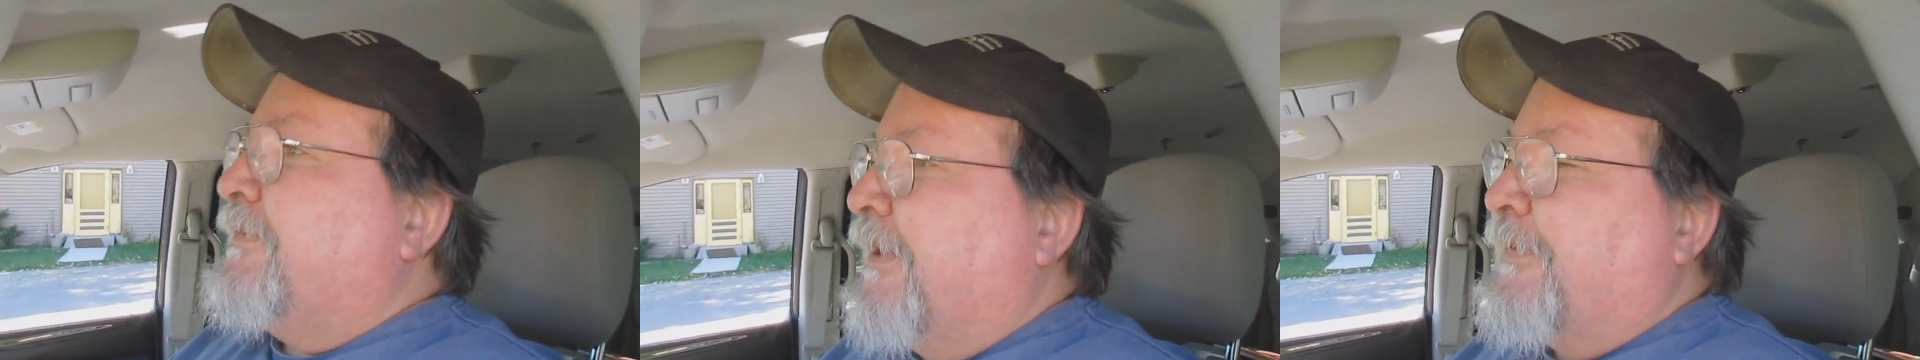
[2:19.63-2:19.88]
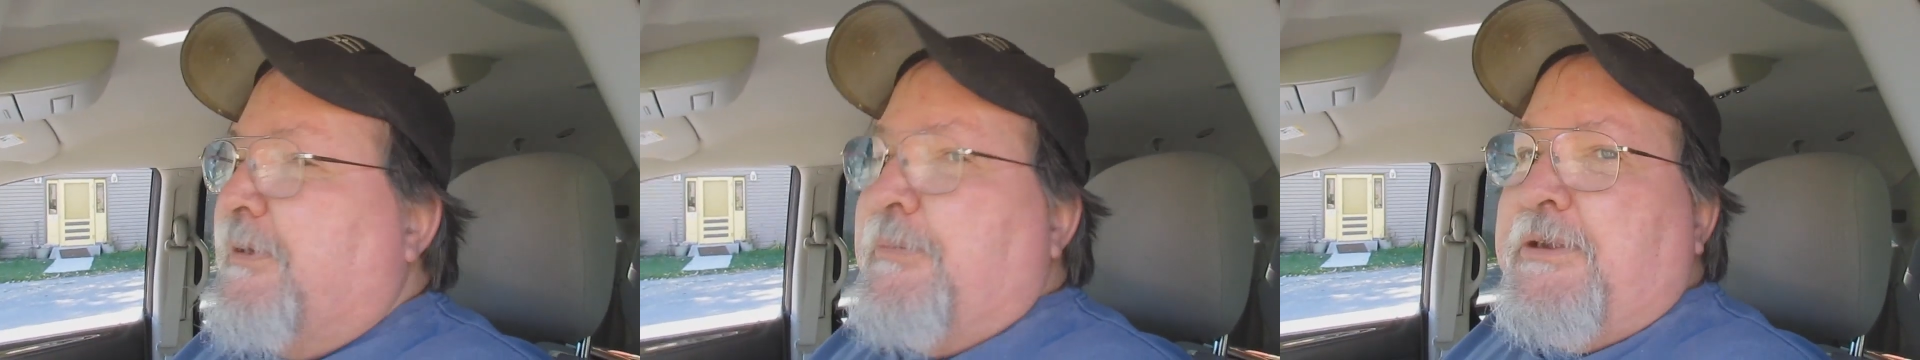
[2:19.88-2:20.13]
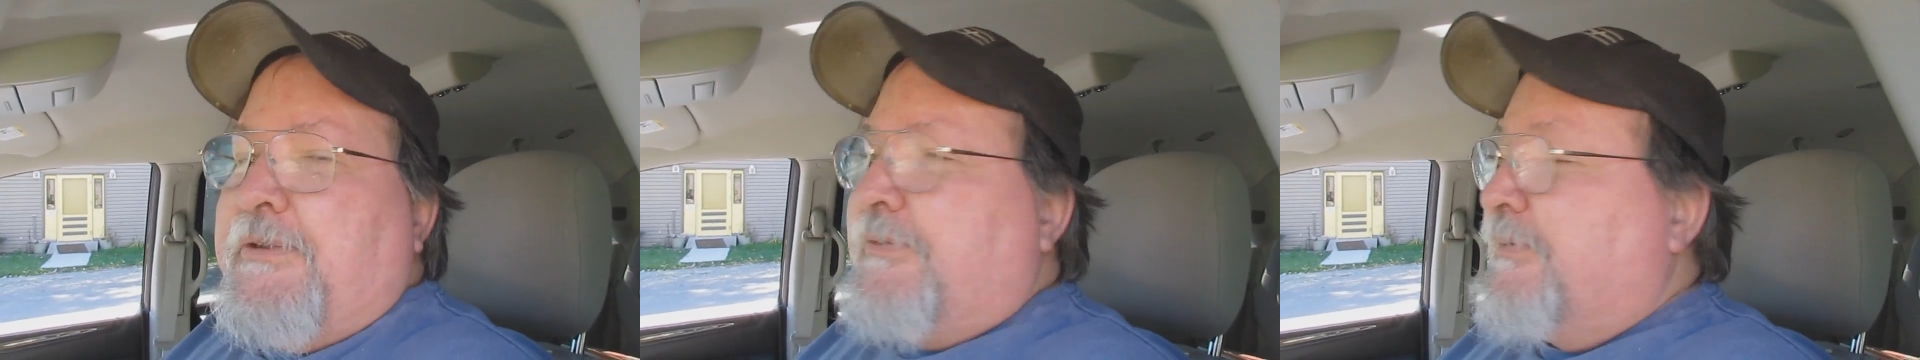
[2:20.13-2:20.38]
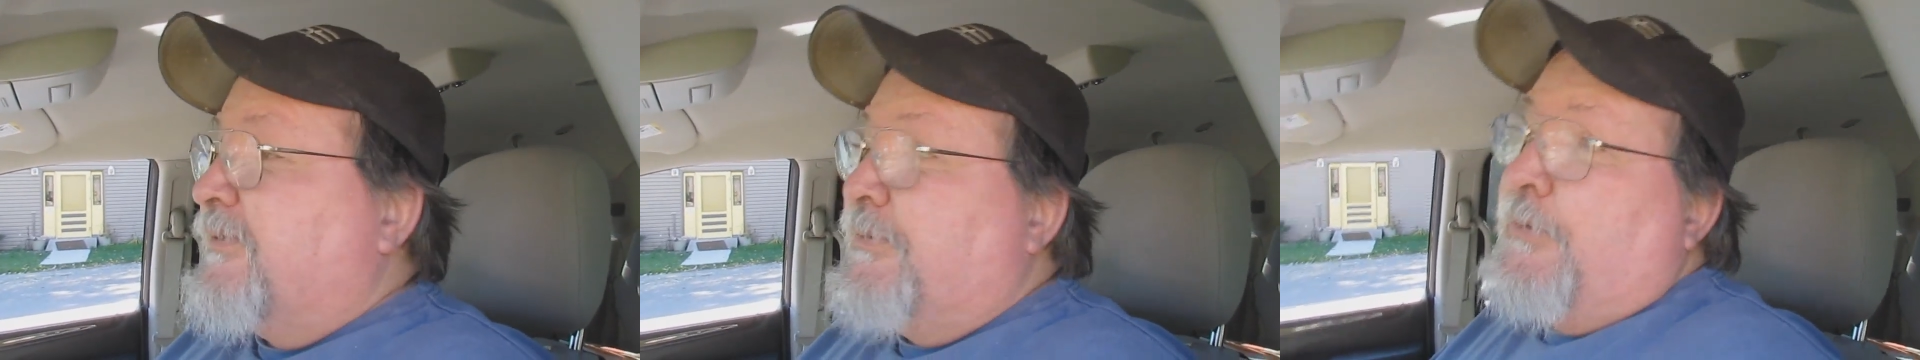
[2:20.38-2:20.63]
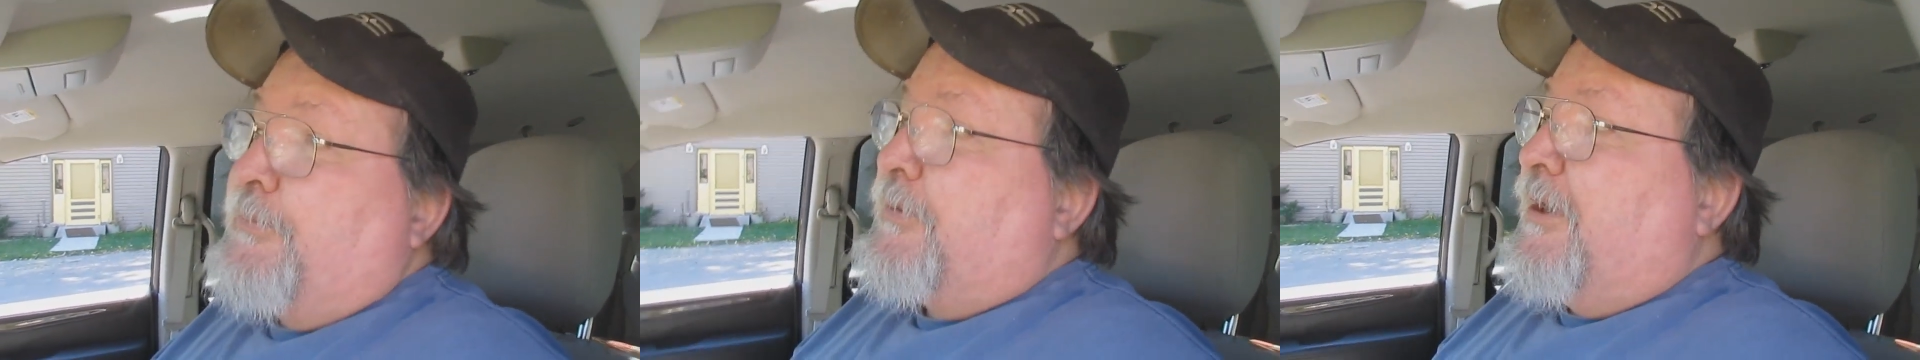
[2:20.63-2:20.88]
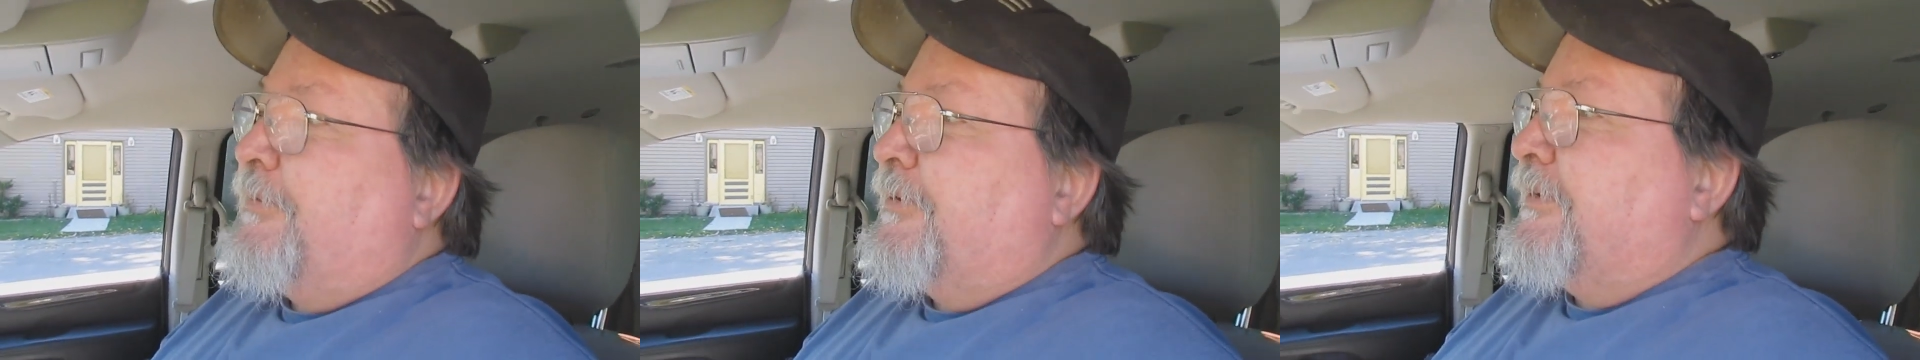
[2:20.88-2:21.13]
nothing because there's no
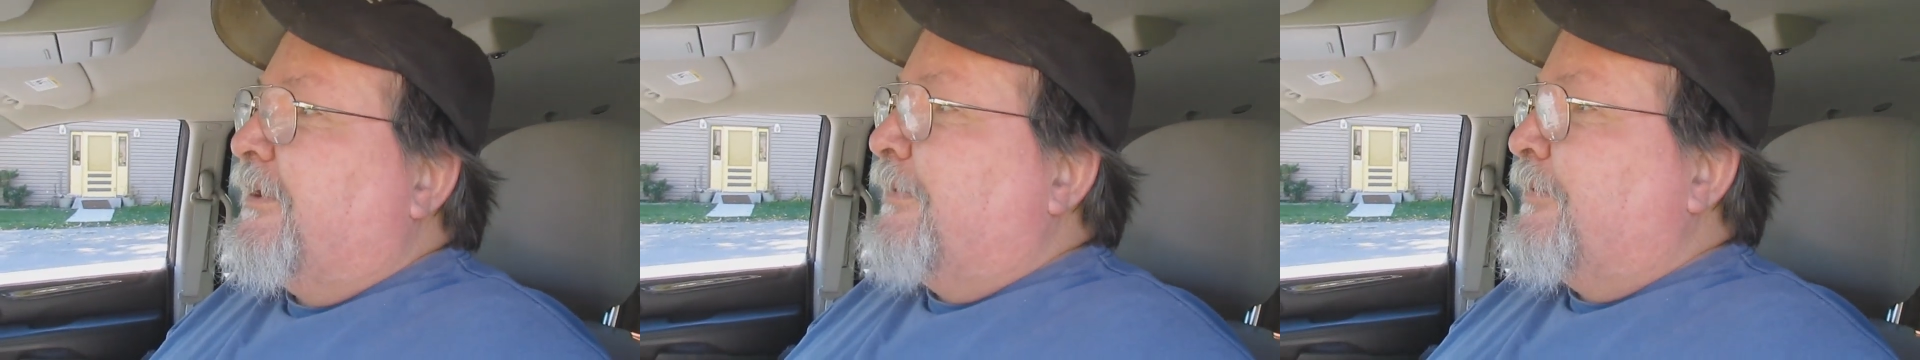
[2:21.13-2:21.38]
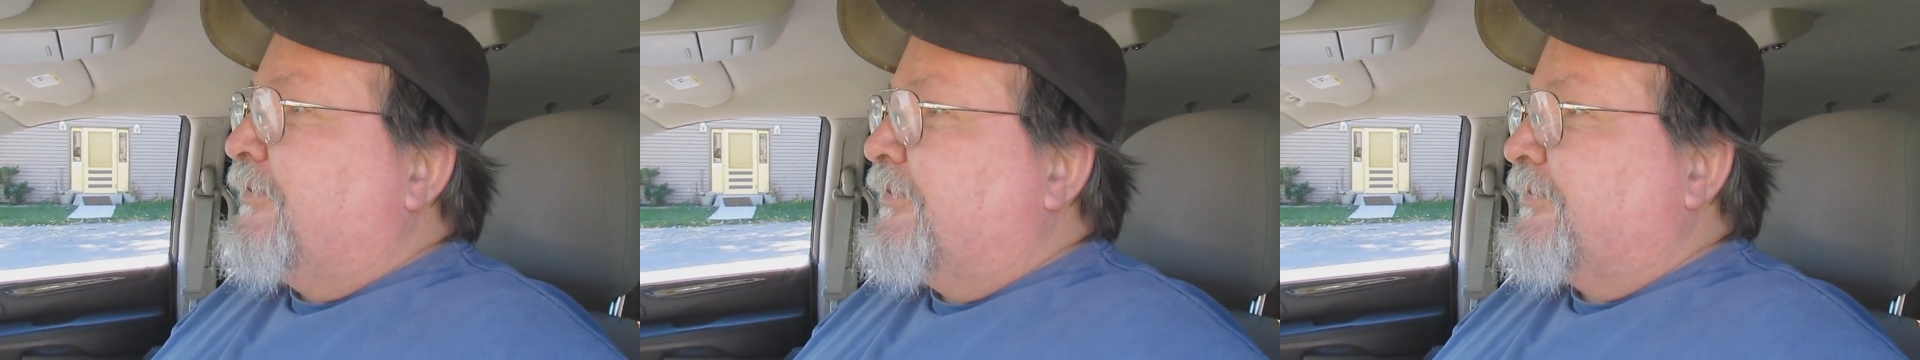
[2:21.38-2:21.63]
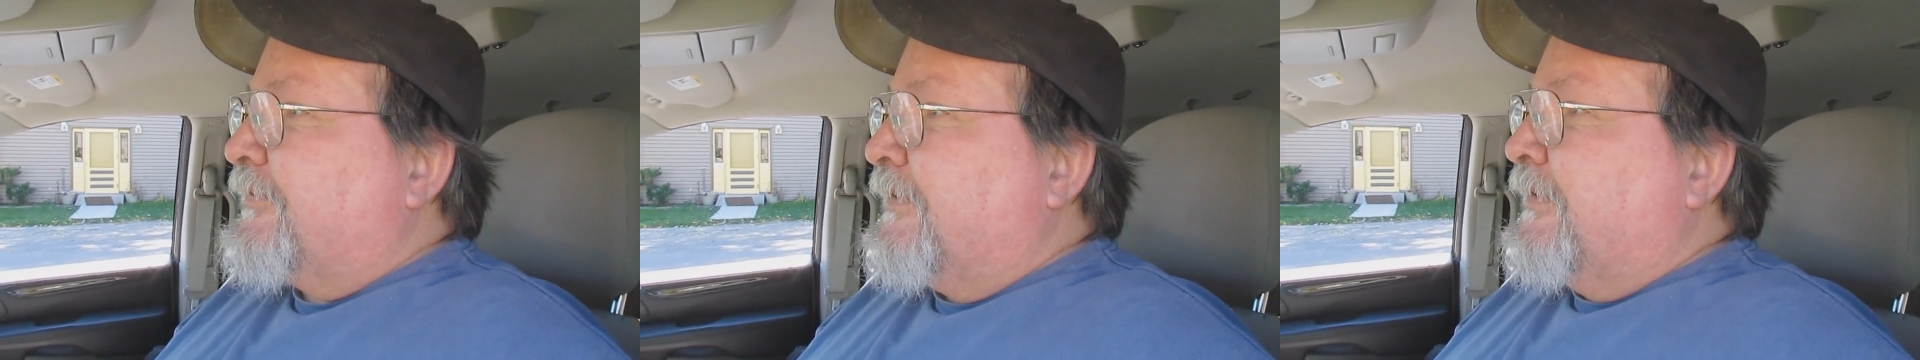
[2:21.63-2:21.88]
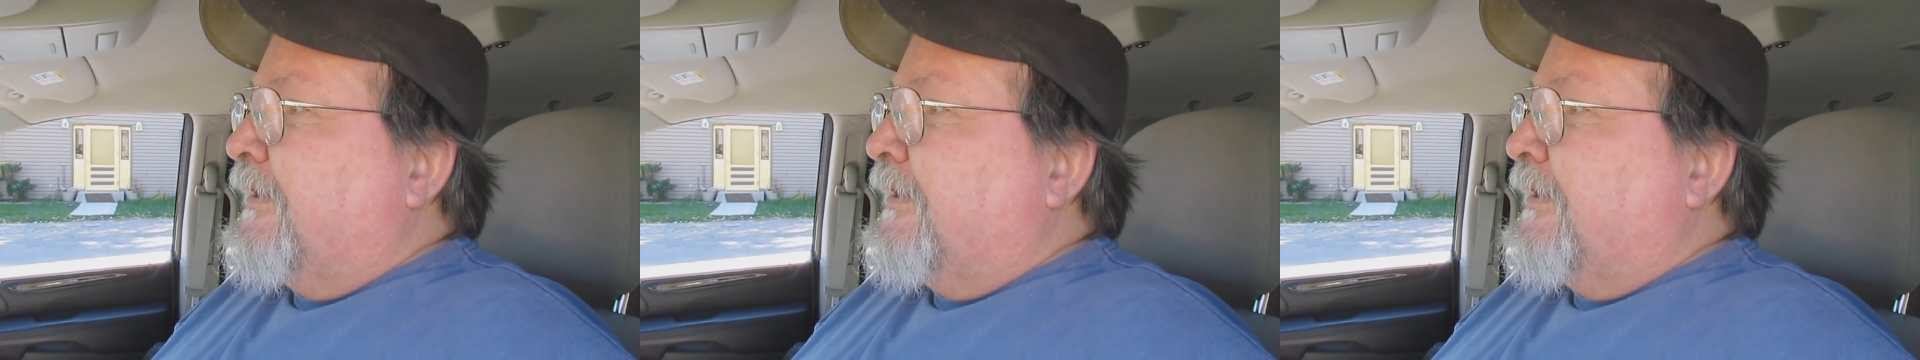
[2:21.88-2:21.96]
property damage, just